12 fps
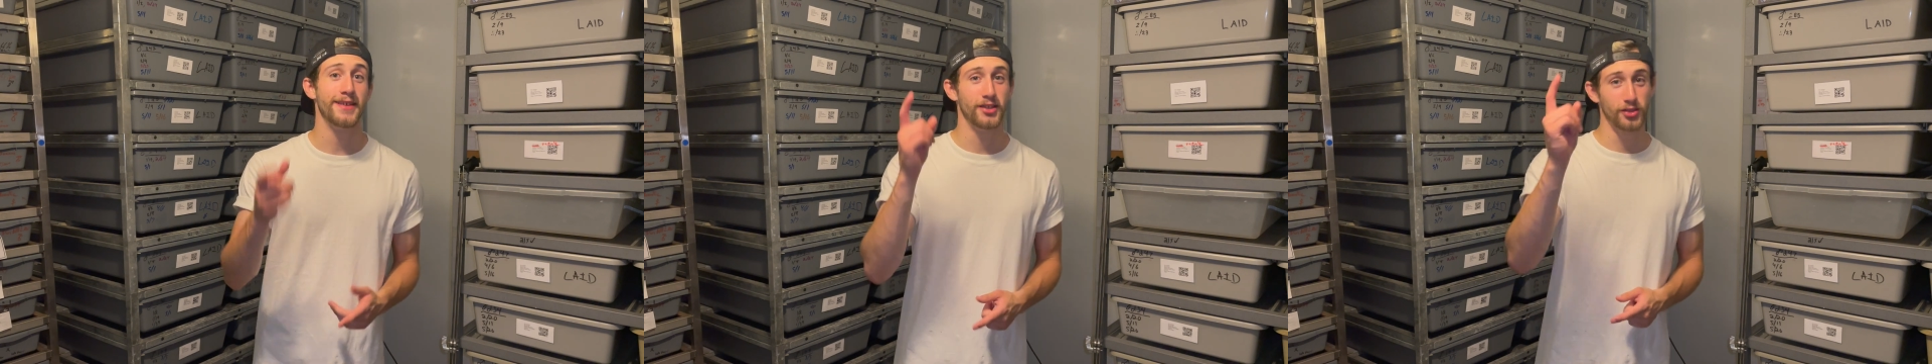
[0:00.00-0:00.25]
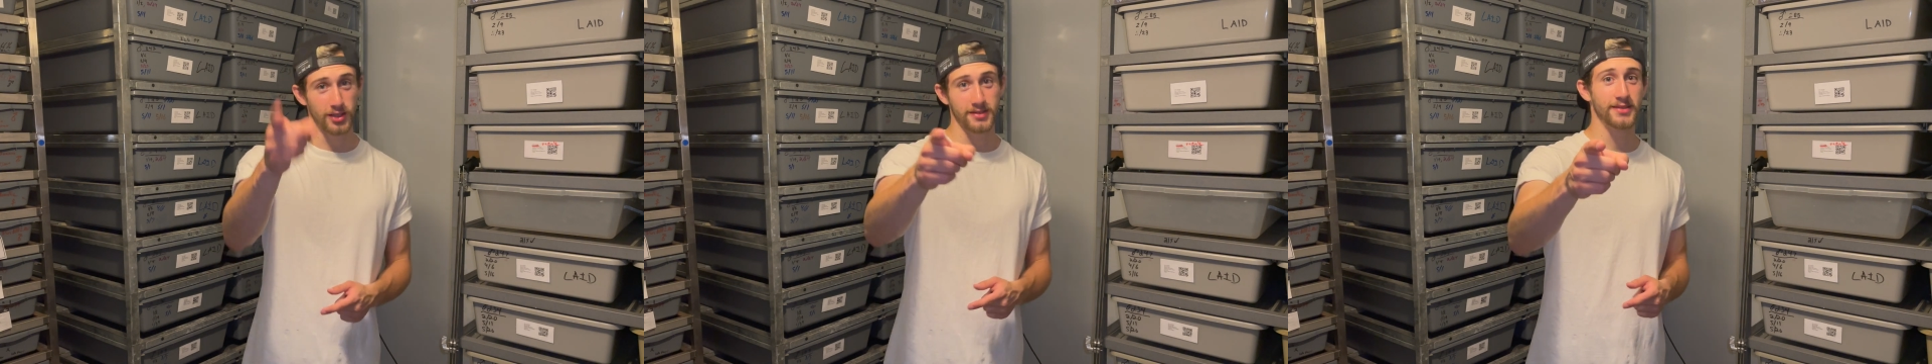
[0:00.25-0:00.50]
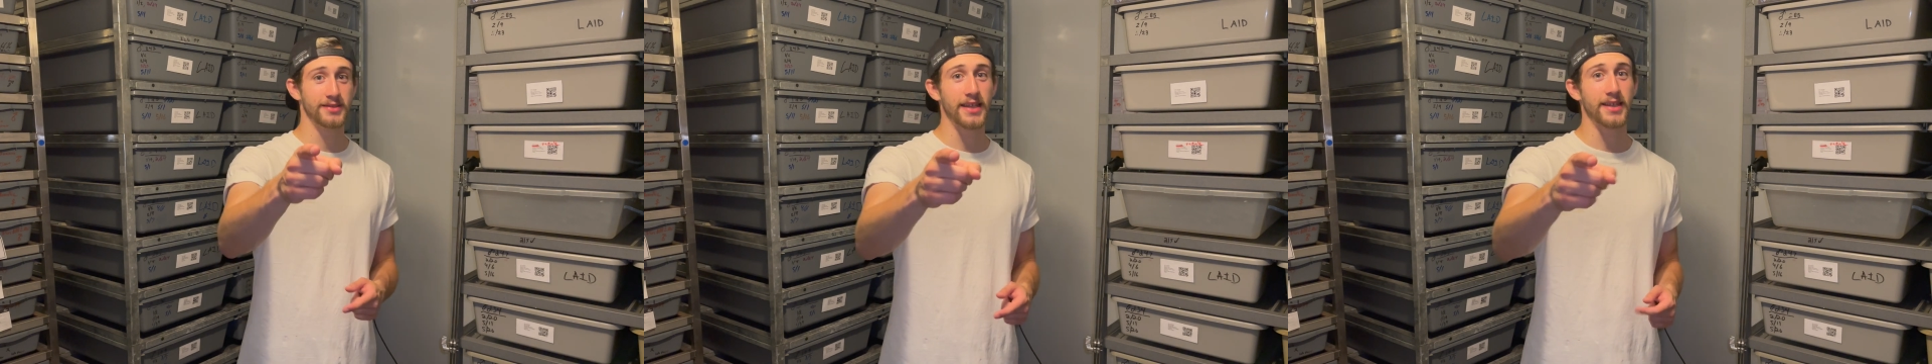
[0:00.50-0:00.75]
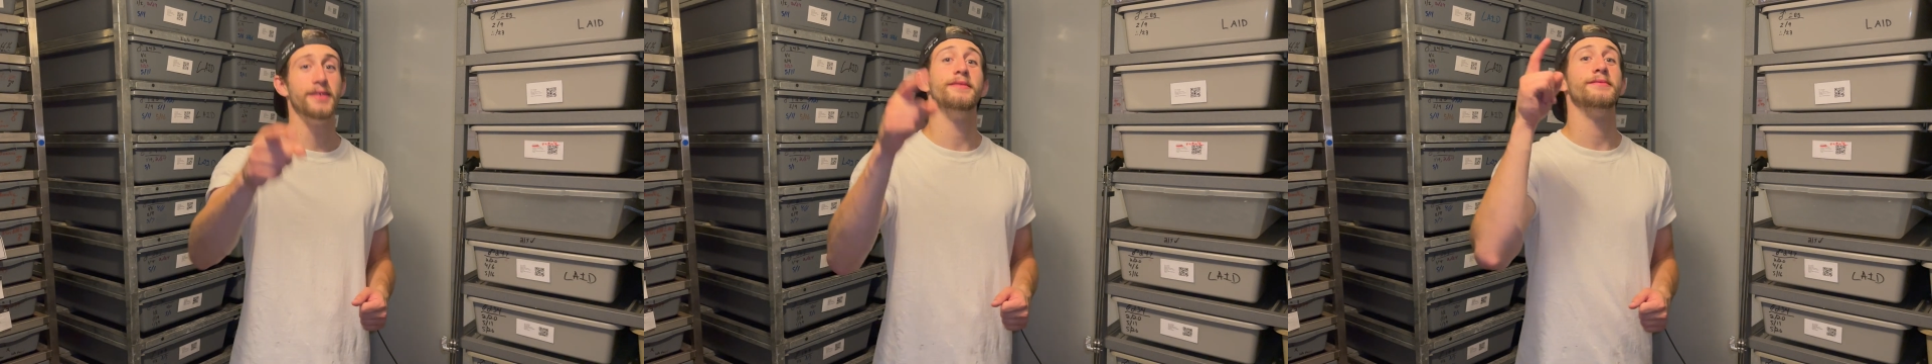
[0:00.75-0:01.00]
in just a
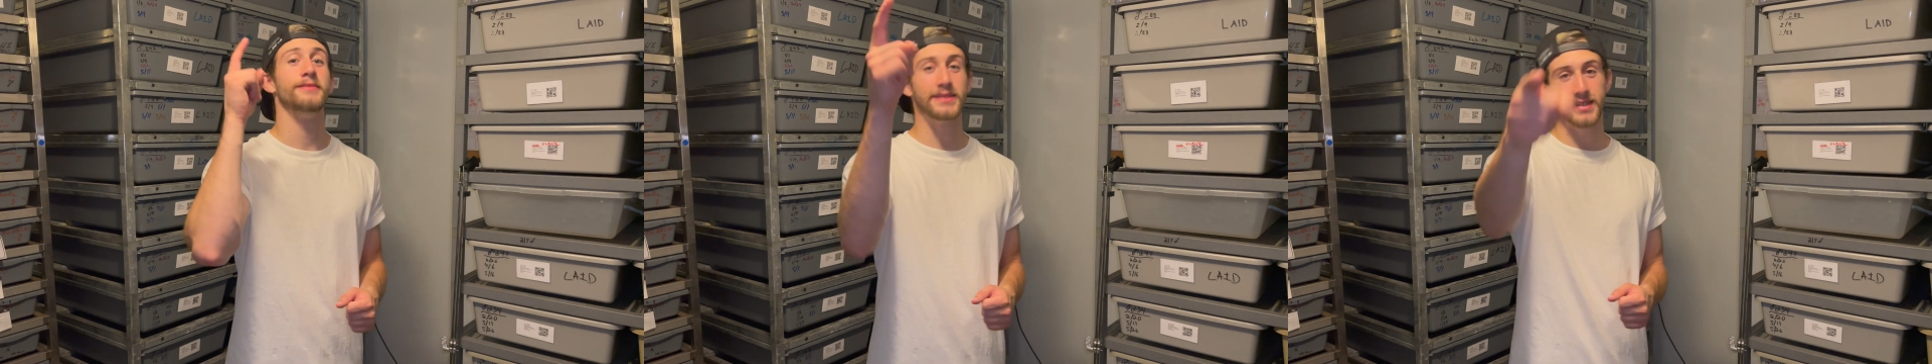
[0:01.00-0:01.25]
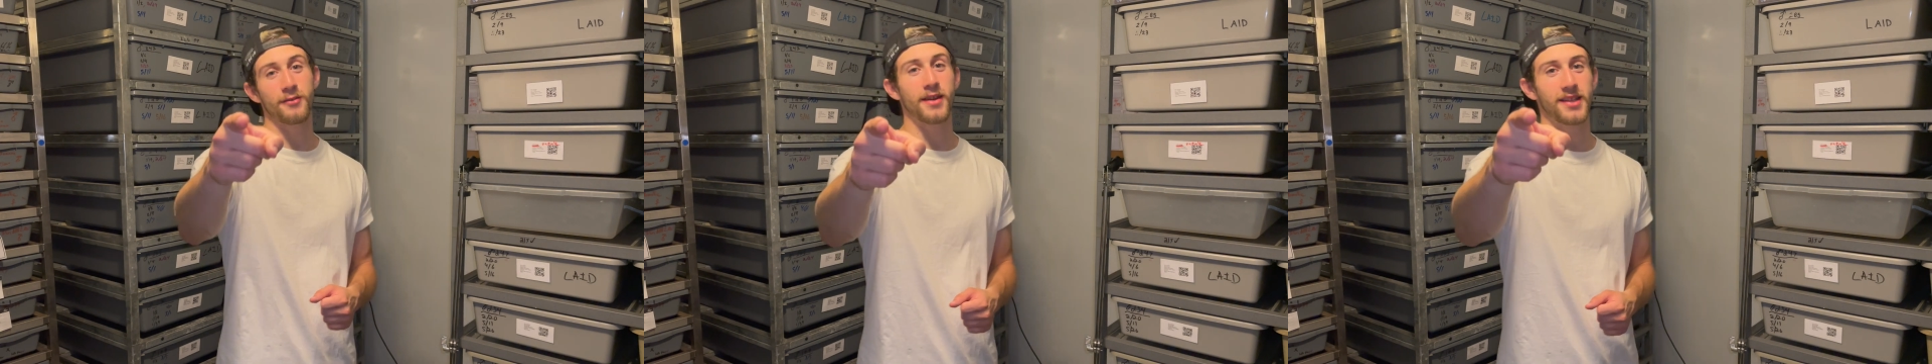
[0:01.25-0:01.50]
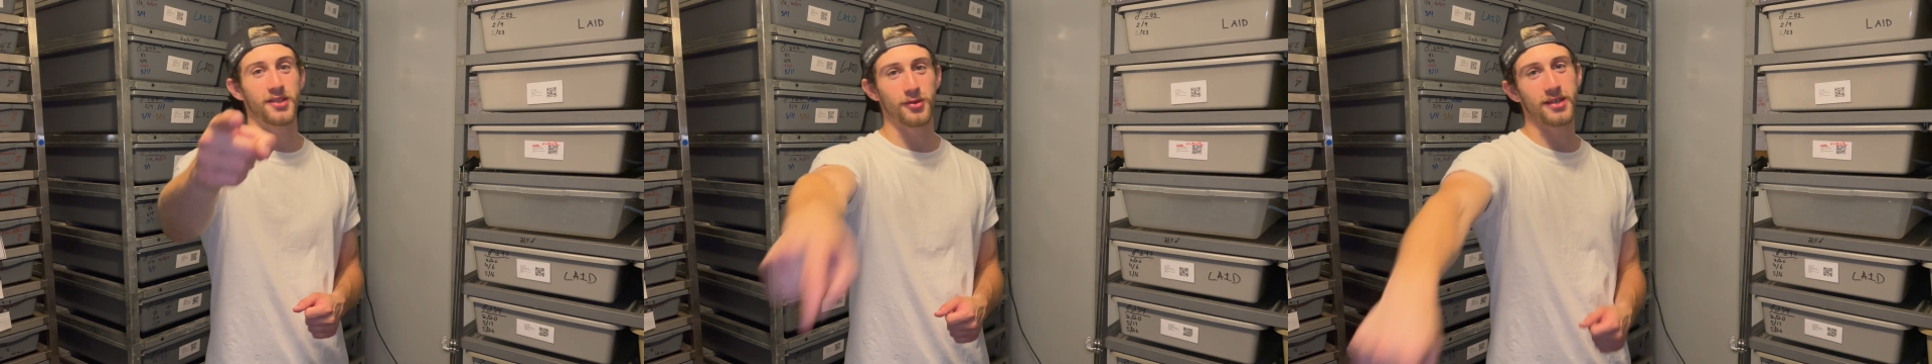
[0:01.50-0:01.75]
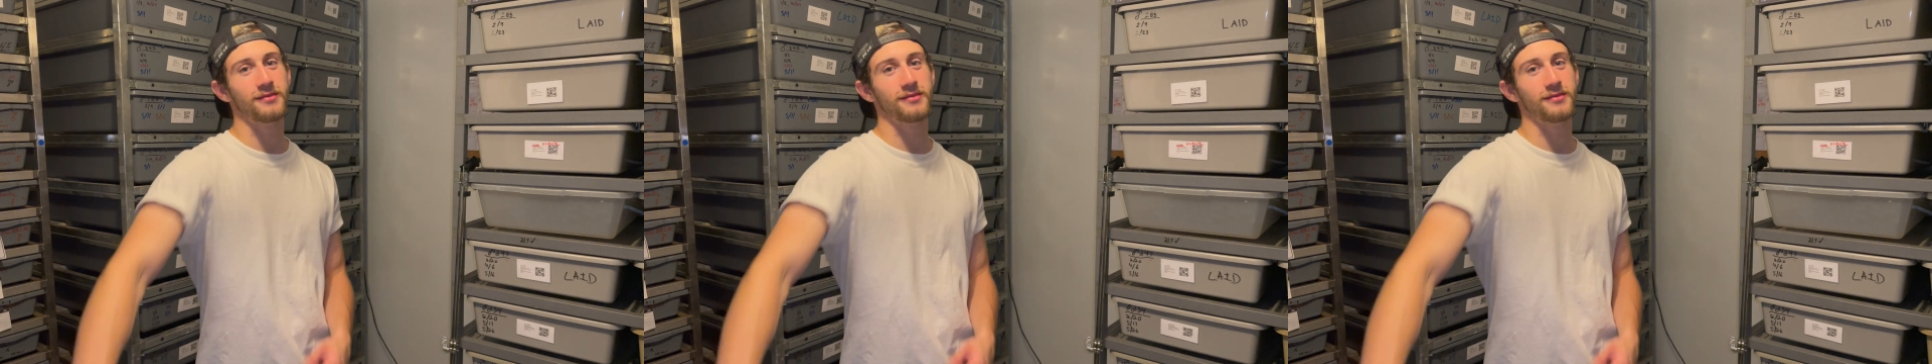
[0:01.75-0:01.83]
second. Let's get right into it.